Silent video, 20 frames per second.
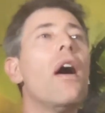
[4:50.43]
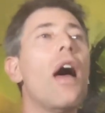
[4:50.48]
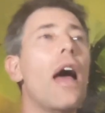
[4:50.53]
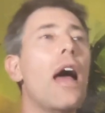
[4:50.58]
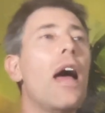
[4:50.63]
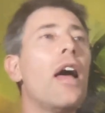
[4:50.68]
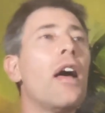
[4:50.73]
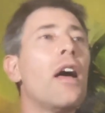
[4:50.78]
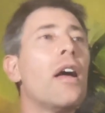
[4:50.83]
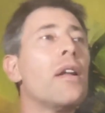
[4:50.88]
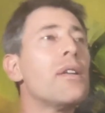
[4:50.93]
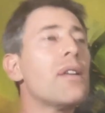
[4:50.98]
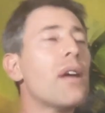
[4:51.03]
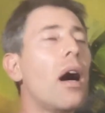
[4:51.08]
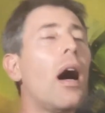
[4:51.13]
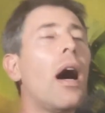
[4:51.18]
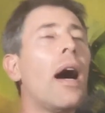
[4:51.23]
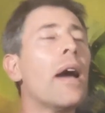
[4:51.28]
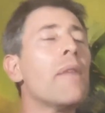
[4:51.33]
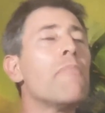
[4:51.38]
And
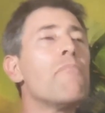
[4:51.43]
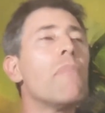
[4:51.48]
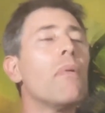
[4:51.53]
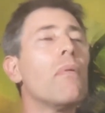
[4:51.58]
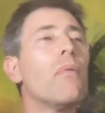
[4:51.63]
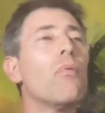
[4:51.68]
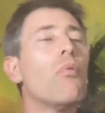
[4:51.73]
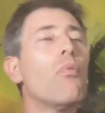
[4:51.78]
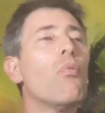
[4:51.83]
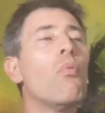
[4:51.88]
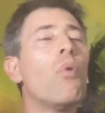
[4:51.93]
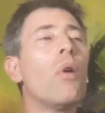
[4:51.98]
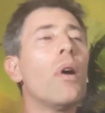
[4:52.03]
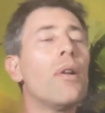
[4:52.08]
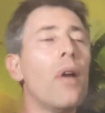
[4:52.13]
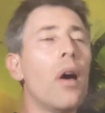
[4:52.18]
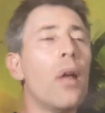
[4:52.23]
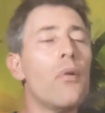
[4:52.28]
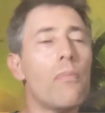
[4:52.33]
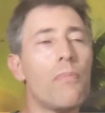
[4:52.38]
I'm
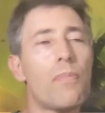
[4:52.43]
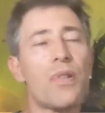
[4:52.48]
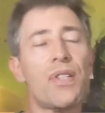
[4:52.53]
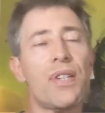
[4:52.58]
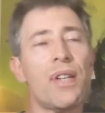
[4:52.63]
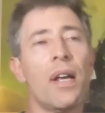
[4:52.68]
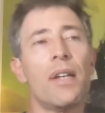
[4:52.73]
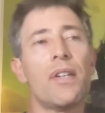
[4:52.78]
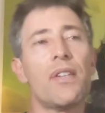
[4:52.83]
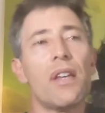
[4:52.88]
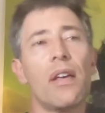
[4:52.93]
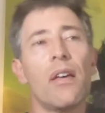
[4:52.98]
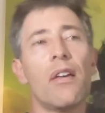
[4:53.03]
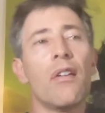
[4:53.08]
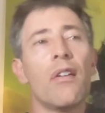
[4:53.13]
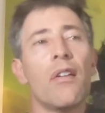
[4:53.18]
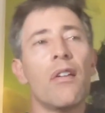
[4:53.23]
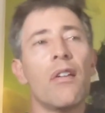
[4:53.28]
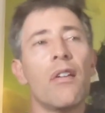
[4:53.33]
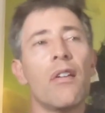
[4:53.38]
100%
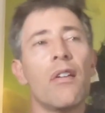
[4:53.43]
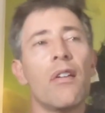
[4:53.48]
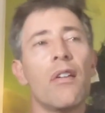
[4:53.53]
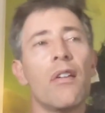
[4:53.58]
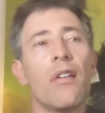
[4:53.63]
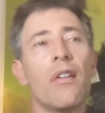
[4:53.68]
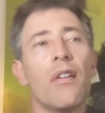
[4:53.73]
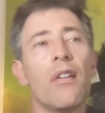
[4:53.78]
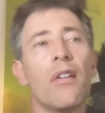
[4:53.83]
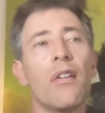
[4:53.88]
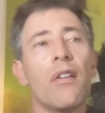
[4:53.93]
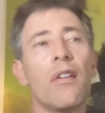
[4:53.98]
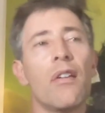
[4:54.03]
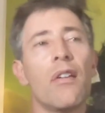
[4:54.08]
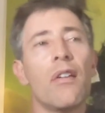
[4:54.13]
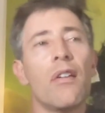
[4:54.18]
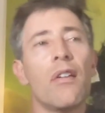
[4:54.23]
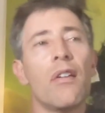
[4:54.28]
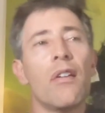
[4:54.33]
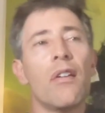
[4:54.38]
in
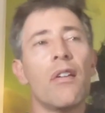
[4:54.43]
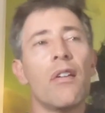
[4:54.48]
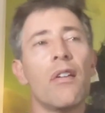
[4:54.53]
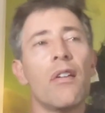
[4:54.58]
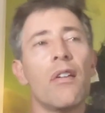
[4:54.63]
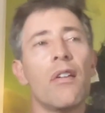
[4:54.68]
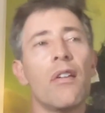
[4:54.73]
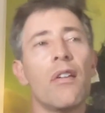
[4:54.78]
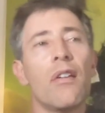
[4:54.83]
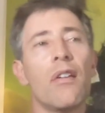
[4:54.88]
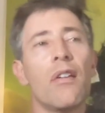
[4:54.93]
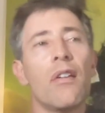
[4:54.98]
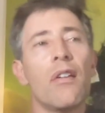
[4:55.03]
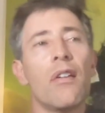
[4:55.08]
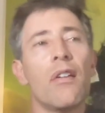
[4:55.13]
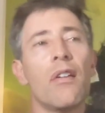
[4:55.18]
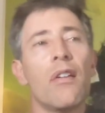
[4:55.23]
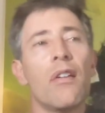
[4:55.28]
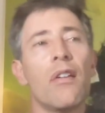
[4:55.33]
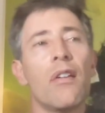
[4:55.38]
Alex's corner here.
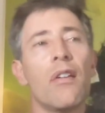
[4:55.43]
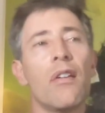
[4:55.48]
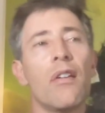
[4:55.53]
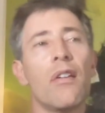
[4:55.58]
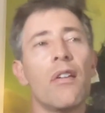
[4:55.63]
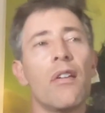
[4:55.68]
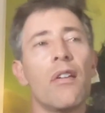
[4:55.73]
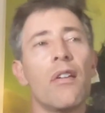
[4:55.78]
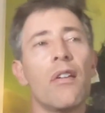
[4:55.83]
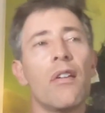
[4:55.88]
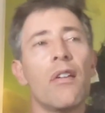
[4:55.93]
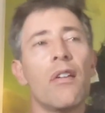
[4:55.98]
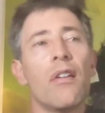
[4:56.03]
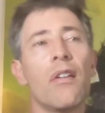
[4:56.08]
And it's just a great